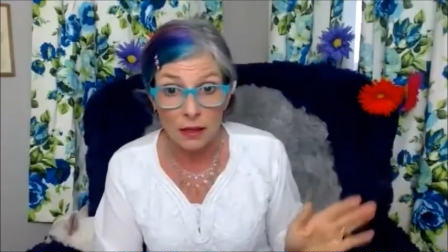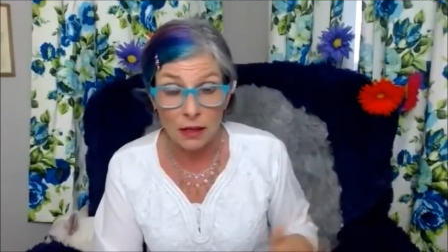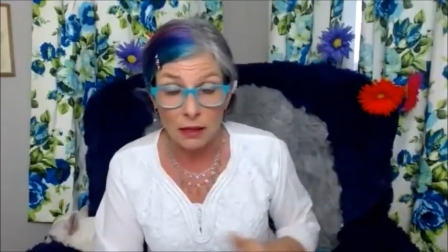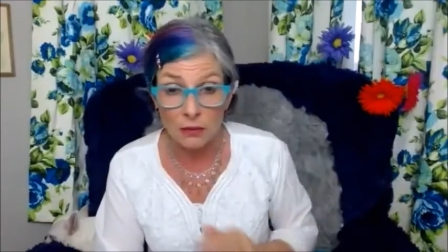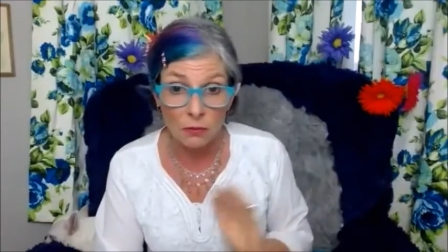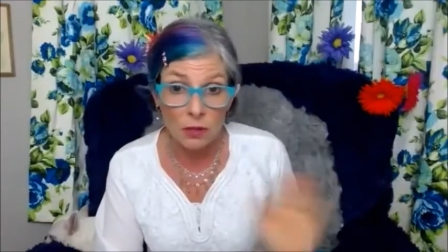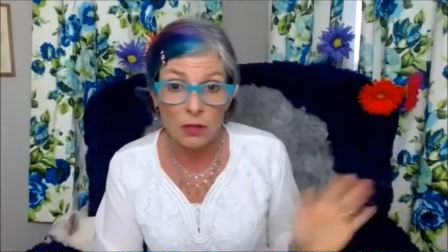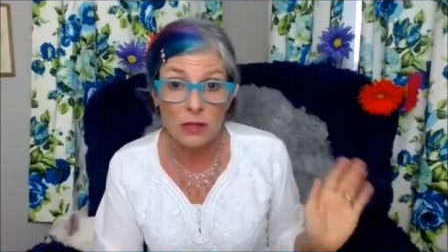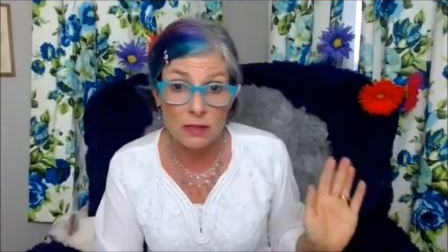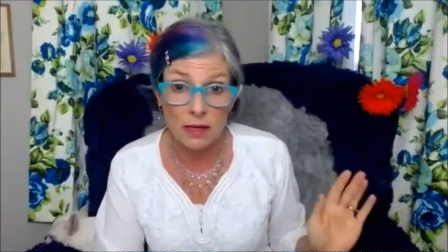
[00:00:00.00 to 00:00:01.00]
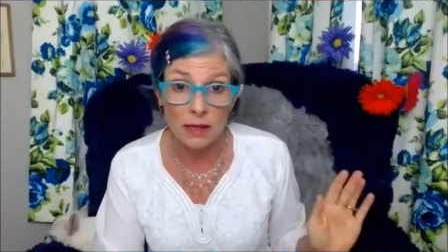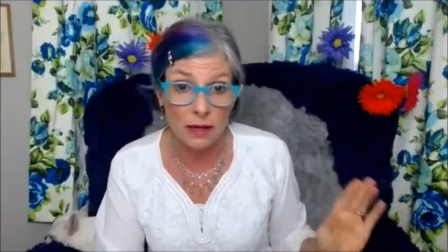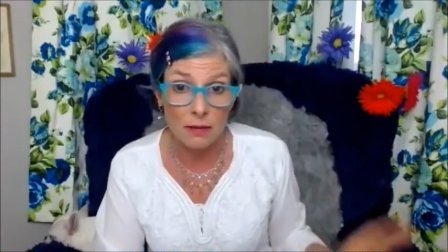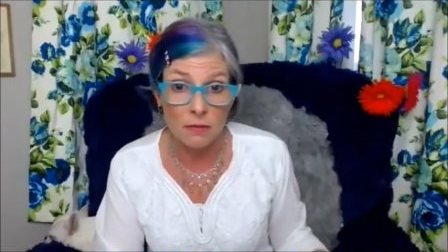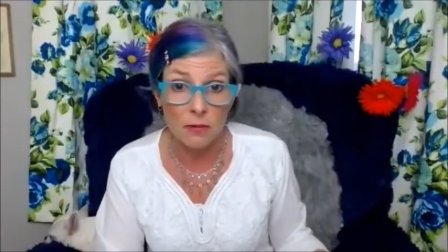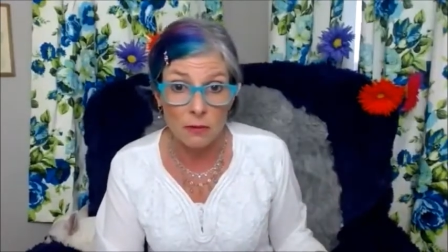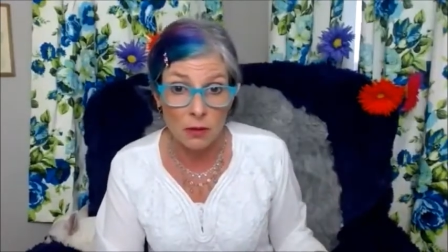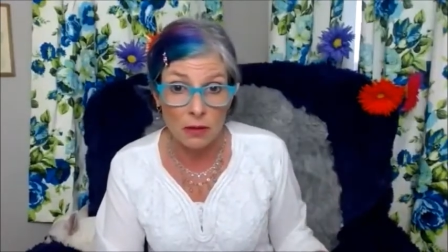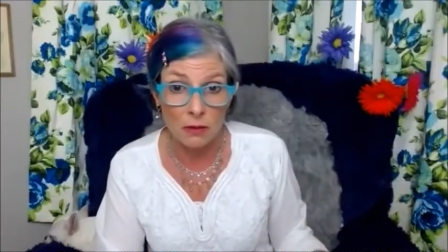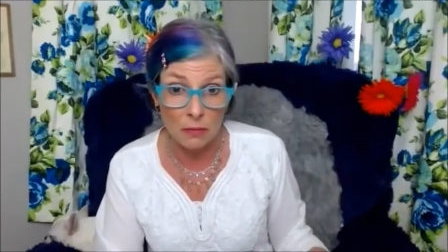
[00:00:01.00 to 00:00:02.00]
Like it really did. I, I
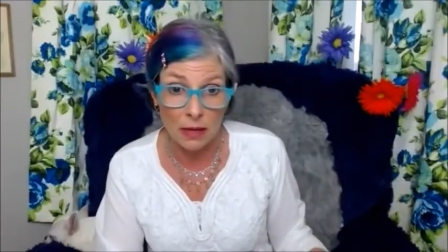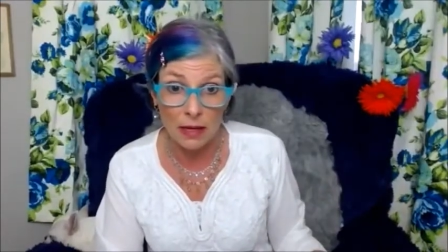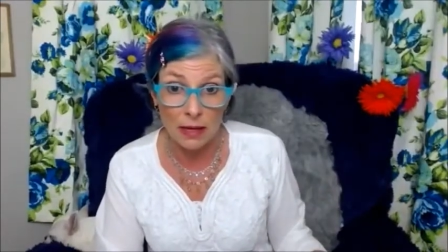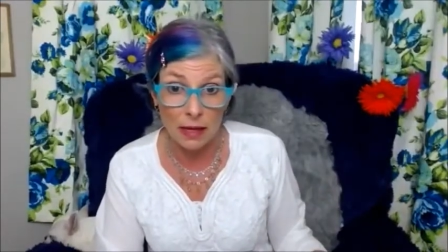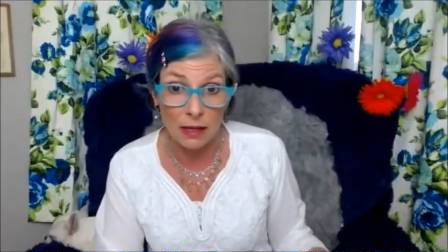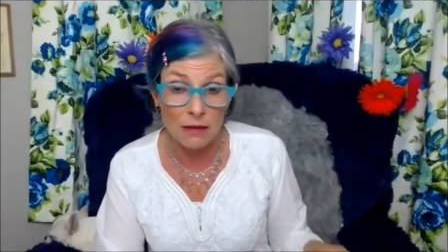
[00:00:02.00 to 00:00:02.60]
really made it.